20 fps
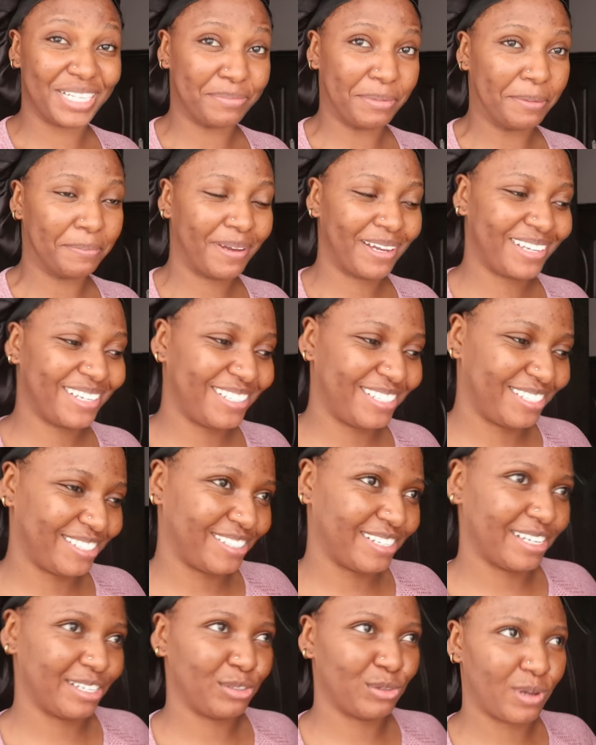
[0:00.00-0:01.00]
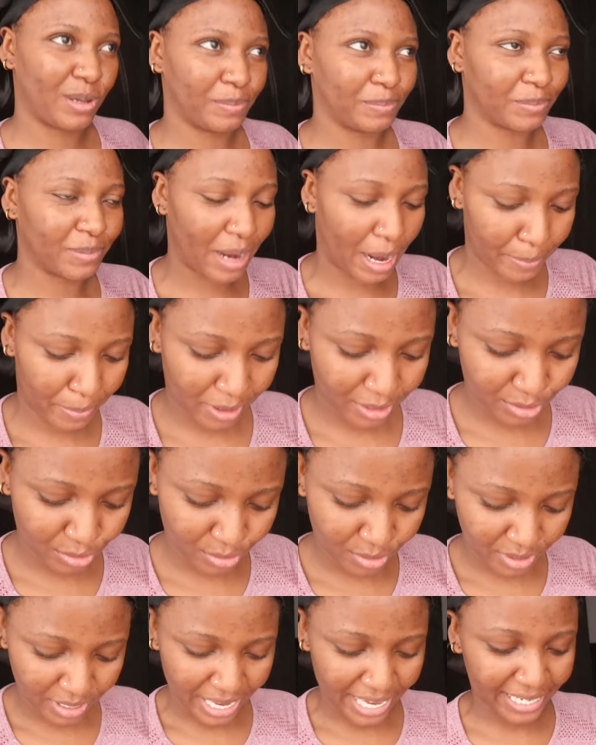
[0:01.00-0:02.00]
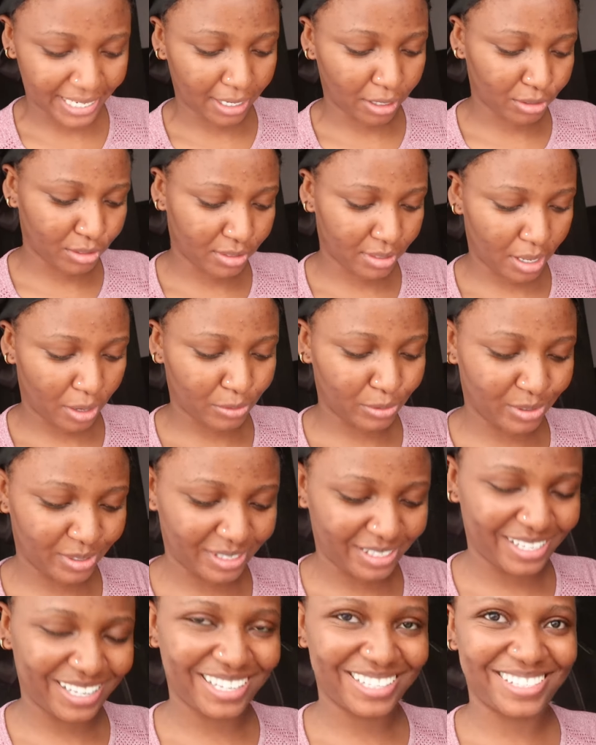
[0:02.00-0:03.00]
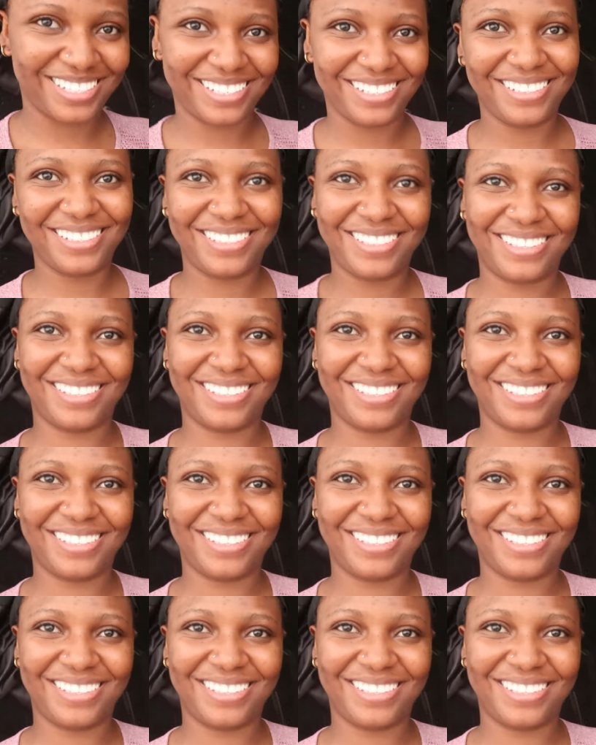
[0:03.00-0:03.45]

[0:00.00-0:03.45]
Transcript: my package is here, so I'm about to head out now to get it.